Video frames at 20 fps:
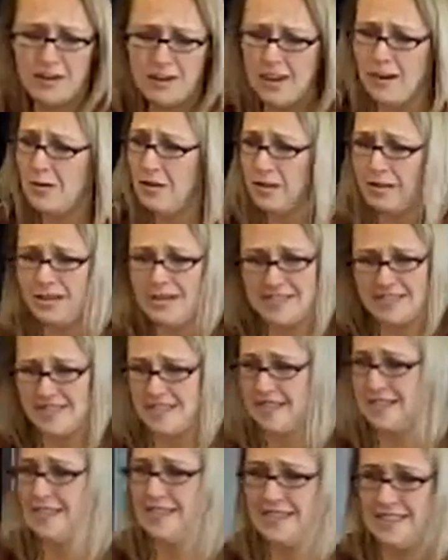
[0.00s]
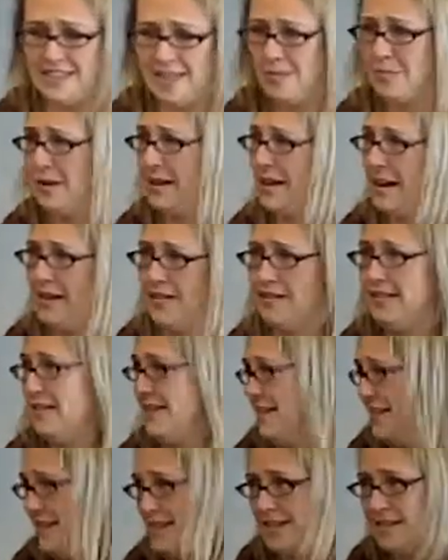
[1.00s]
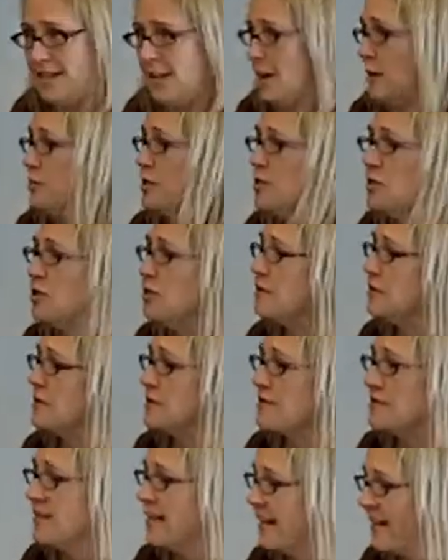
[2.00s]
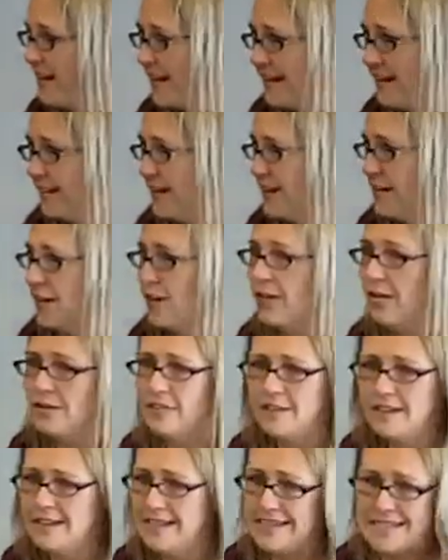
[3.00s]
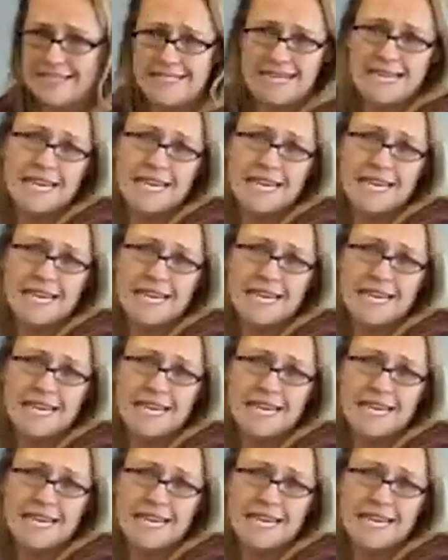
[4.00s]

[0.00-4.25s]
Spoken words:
okay, well, he's sleeping now. This is the terrible twos. You know, he's